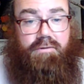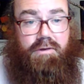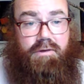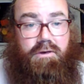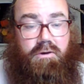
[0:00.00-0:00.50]

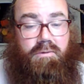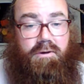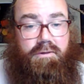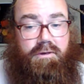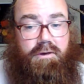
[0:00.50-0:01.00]

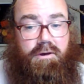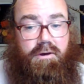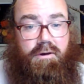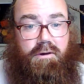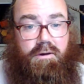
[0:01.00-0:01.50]
the
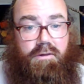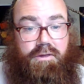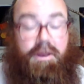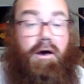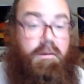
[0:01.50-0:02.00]
non-black
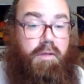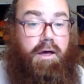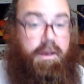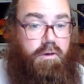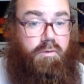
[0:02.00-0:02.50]

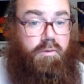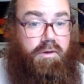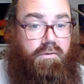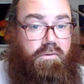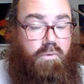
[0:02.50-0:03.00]
Cubans wanted
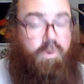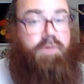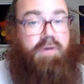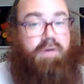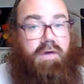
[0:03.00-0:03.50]
to get rid of
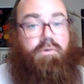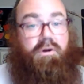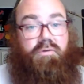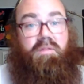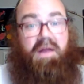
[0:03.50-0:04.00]
the black
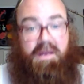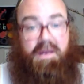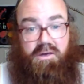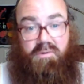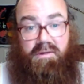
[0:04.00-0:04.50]
Cubans.